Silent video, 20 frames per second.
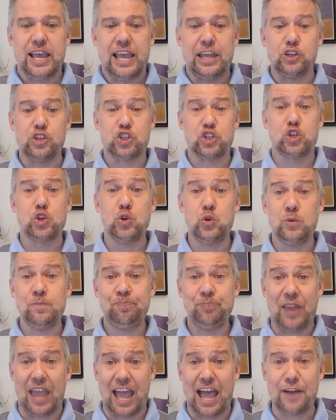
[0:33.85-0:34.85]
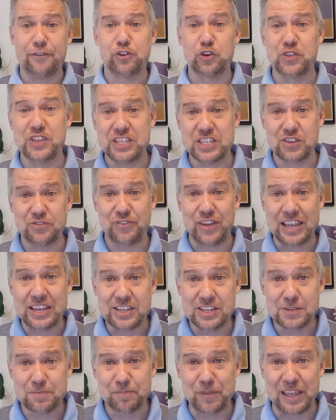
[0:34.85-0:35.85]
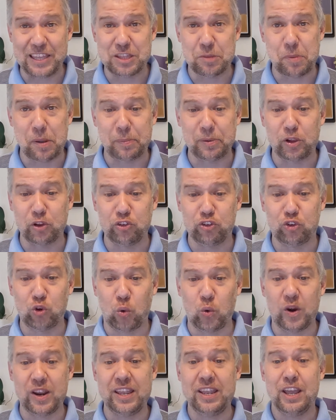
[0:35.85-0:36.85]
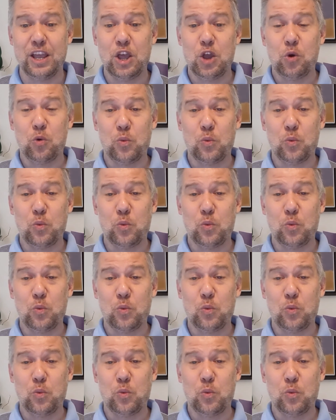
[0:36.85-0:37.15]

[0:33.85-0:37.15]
And soon after this event in the biblical story,